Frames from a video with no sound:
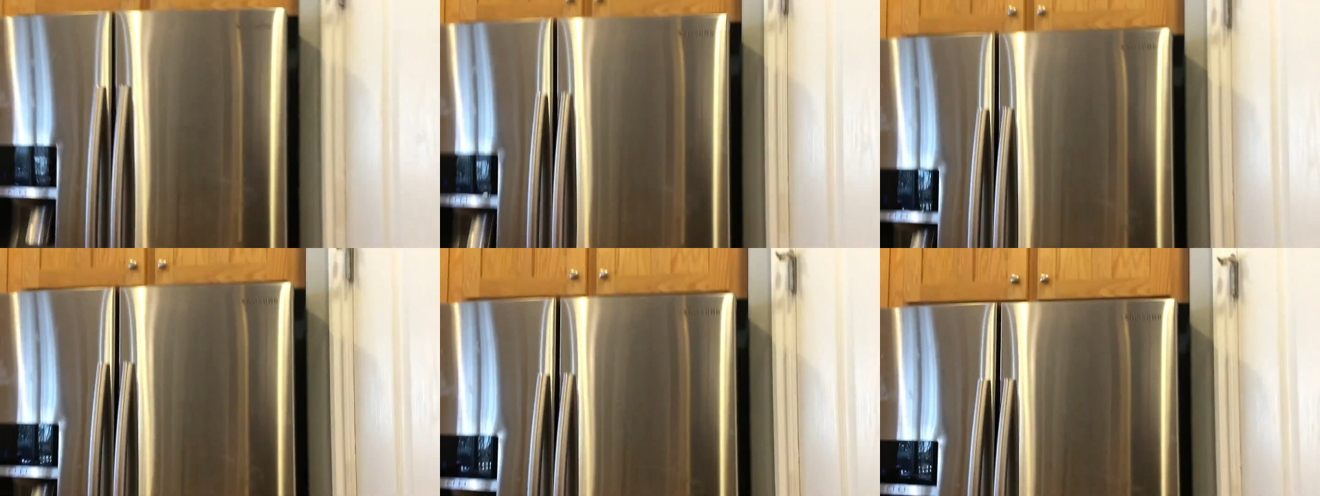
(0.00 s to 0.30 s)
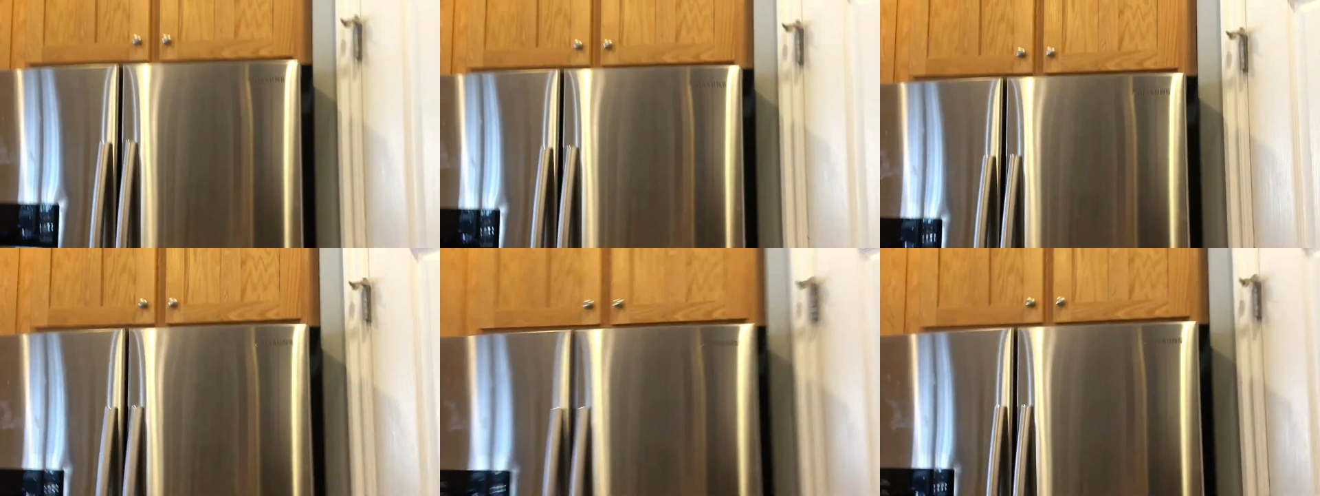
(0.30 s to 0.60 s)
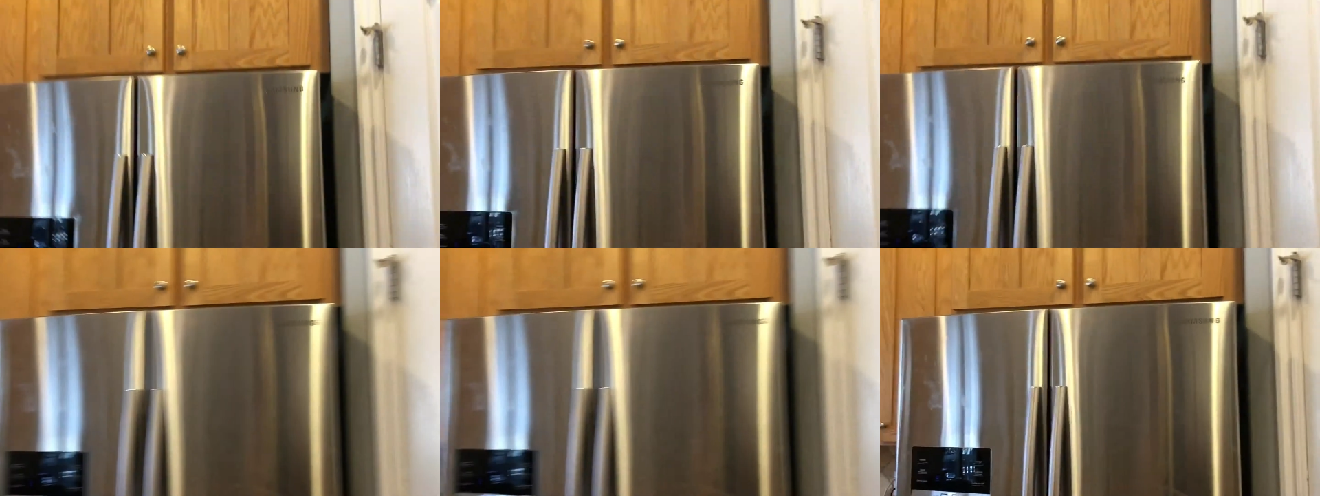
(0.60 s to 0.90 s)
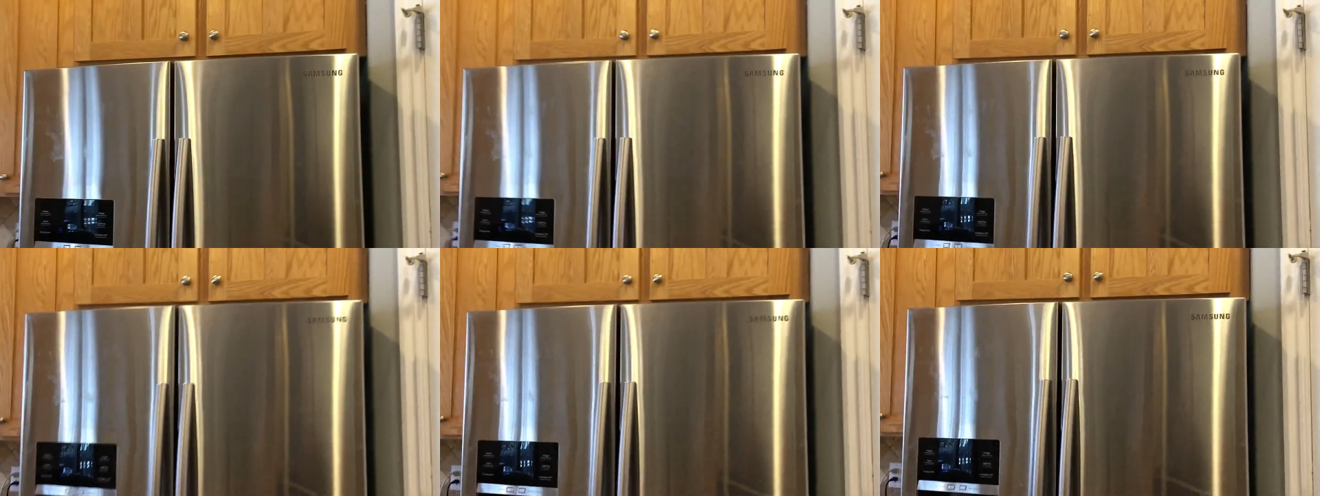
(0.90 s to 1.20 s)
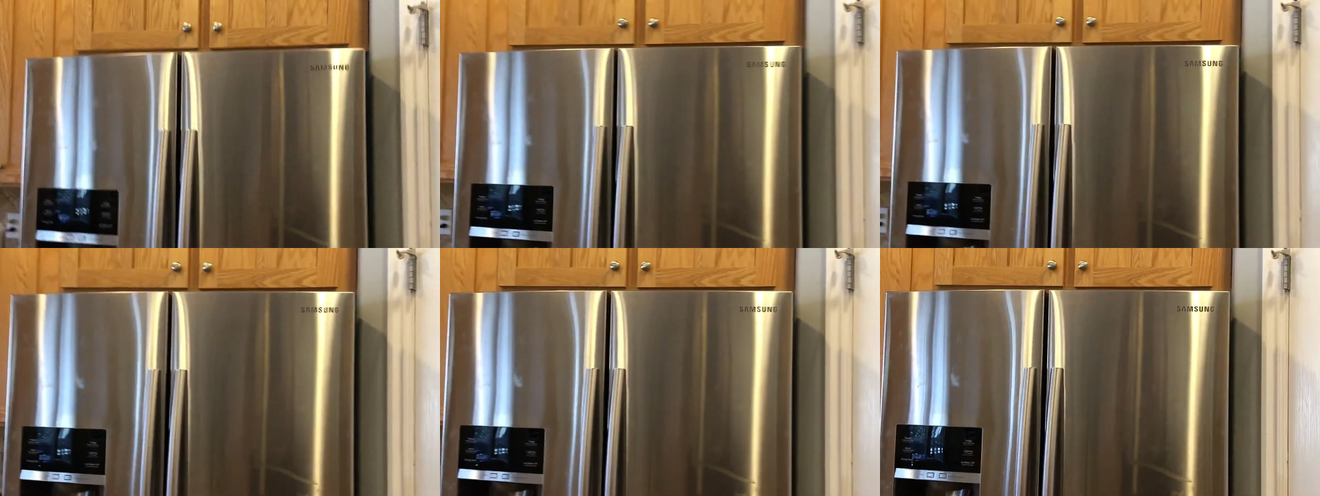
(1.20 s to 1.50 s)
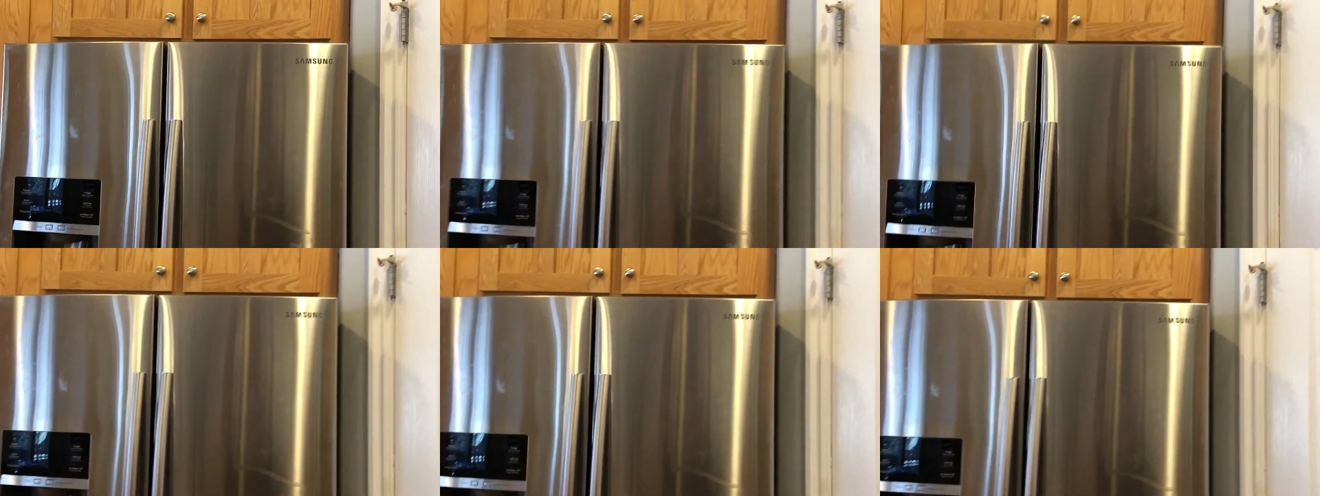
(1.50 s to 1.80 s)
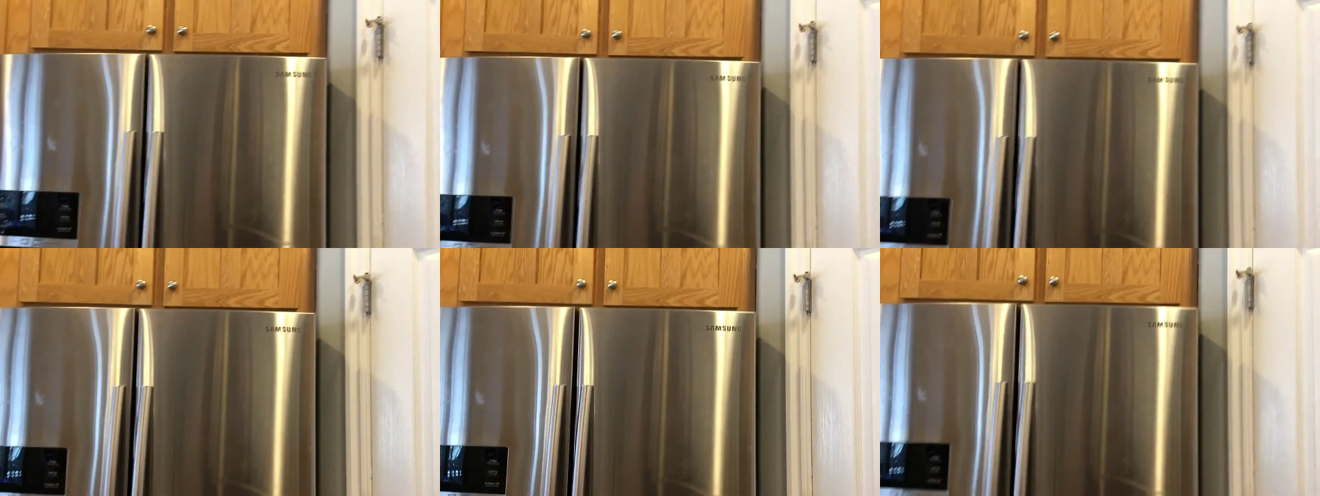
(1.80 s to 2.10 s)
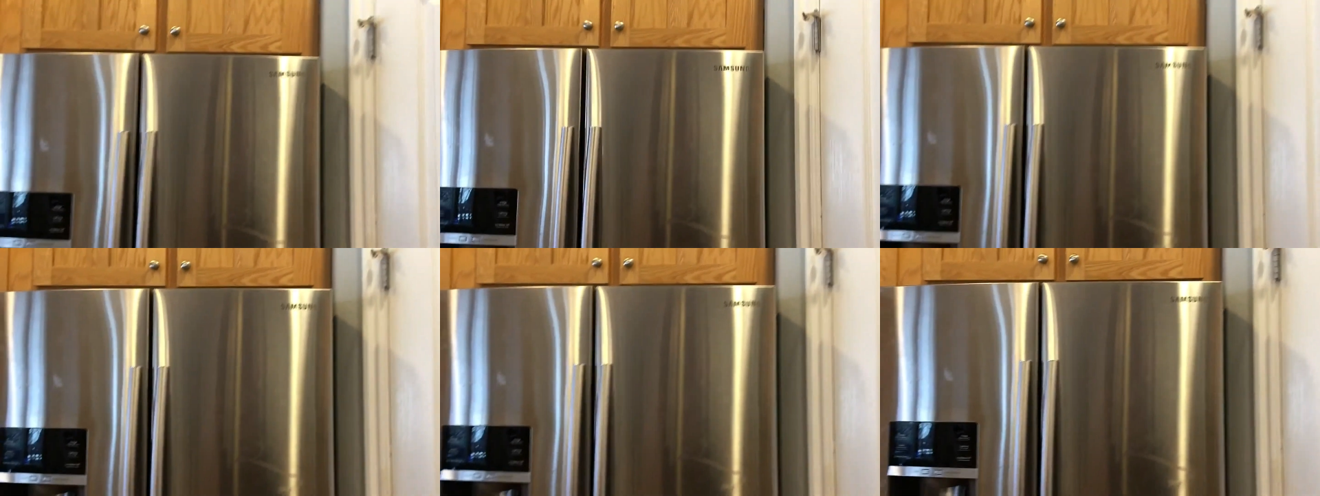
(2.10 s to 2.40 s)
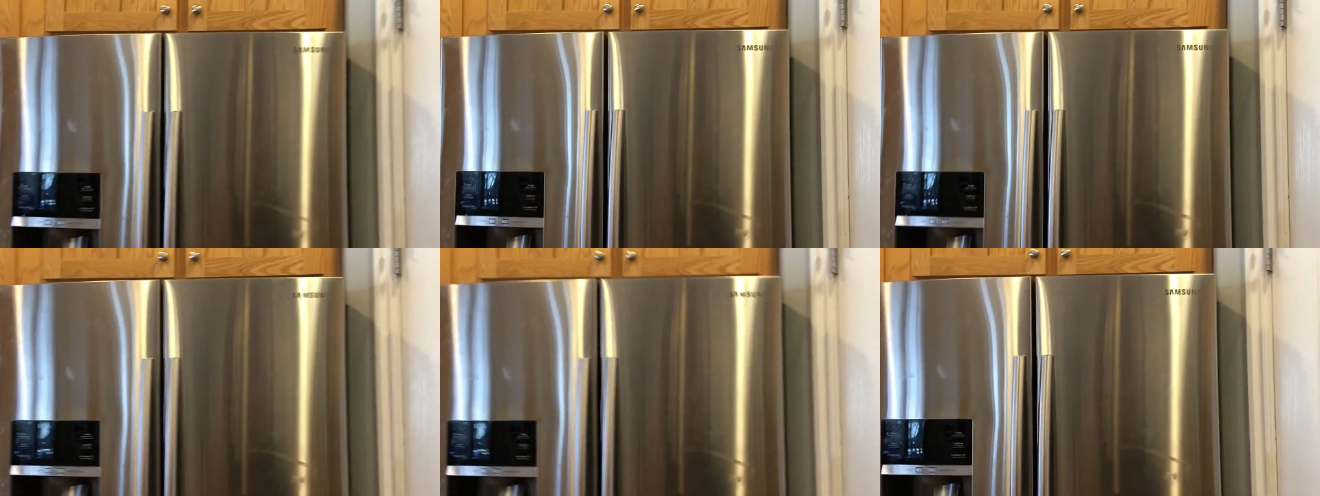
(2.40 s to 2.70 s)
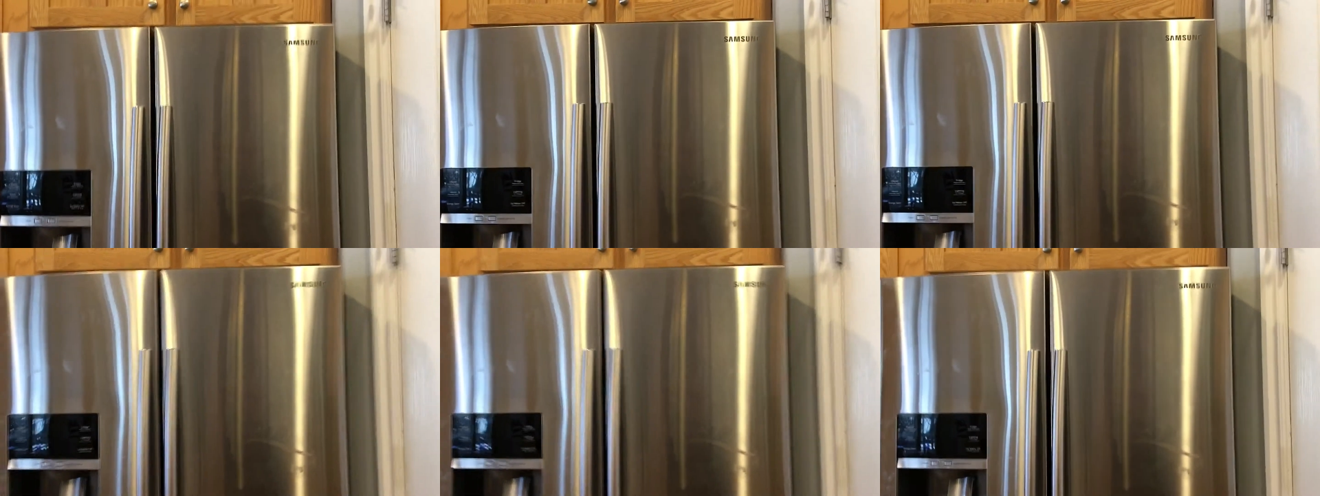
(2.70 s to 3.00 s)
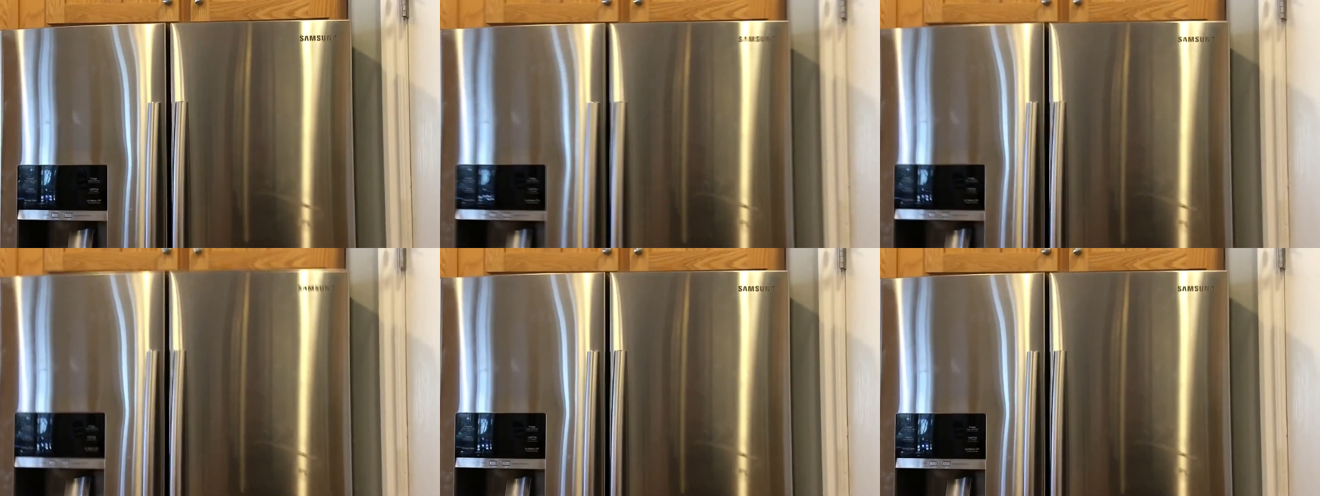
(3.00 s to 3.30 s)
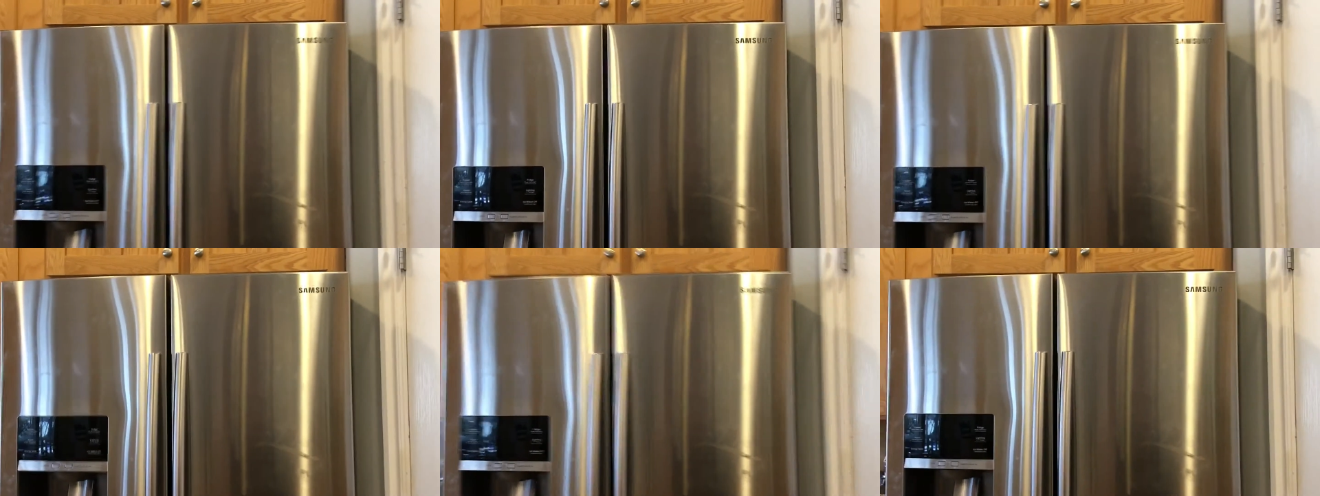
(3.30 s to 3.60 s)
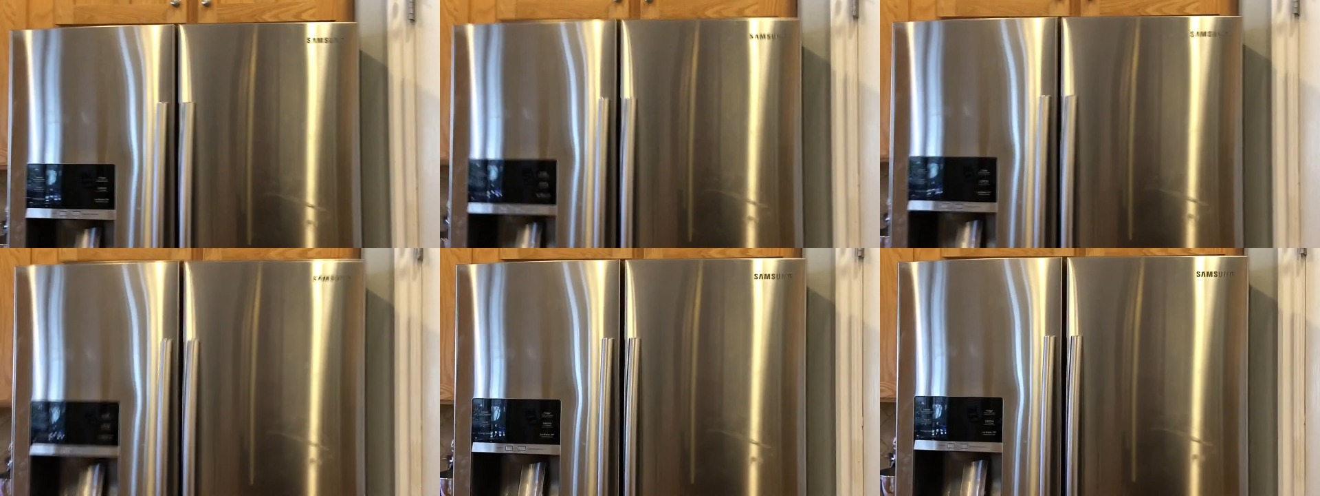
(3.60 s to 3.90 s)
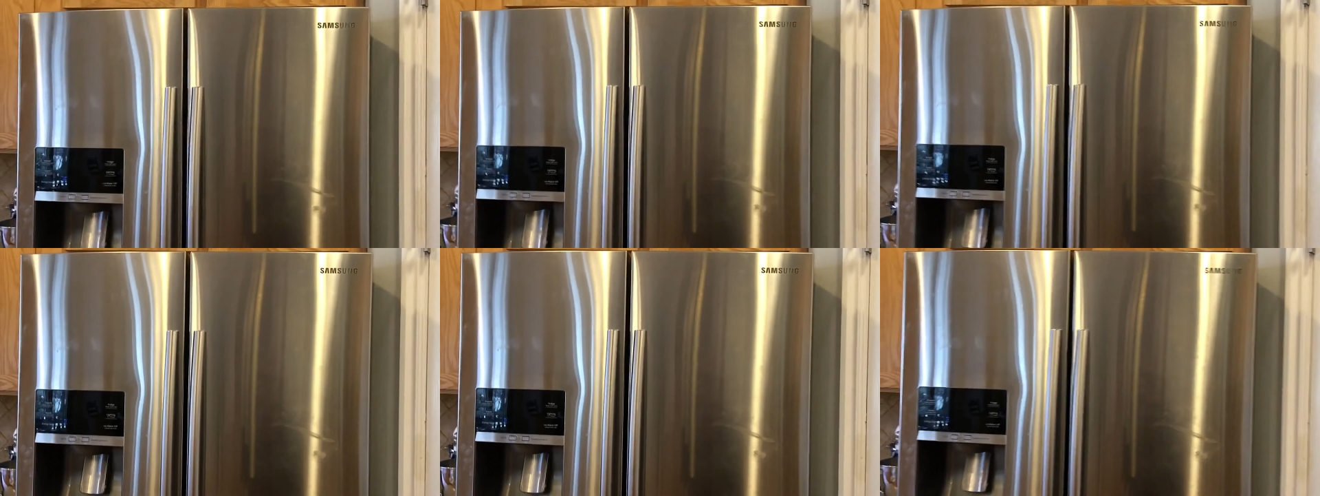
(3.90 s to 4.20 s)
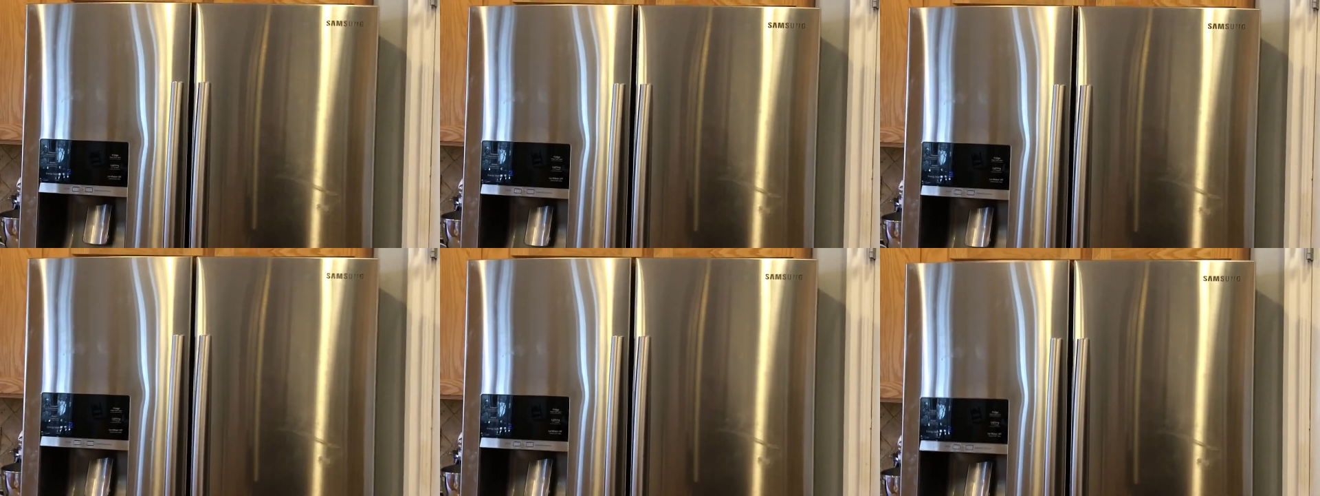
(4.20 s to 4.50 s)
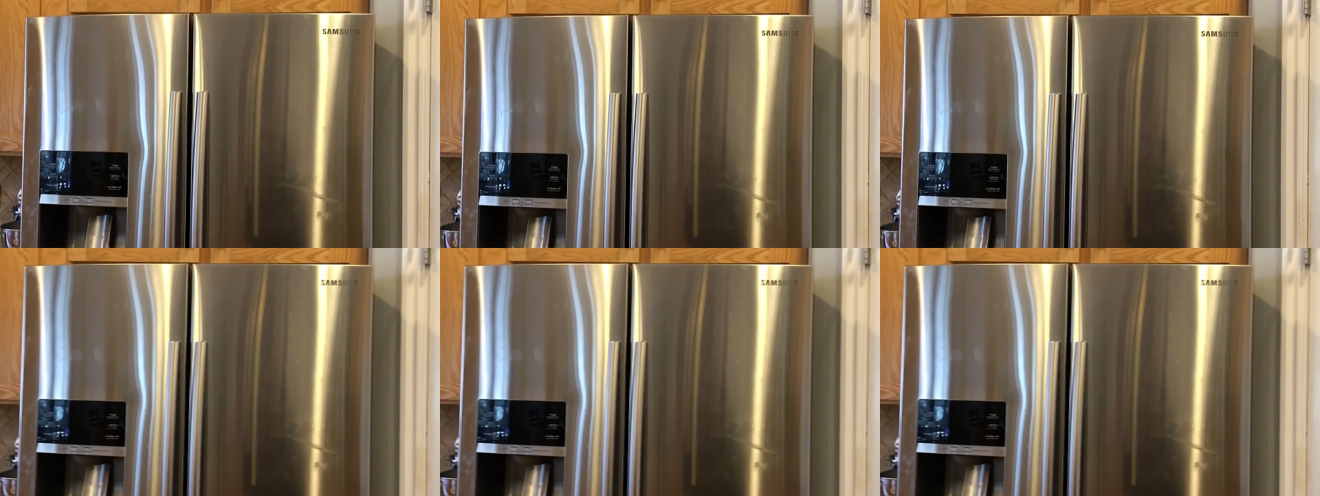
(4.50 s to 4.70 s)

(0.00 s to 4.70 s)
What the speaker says: Nobody's mouth can be seen.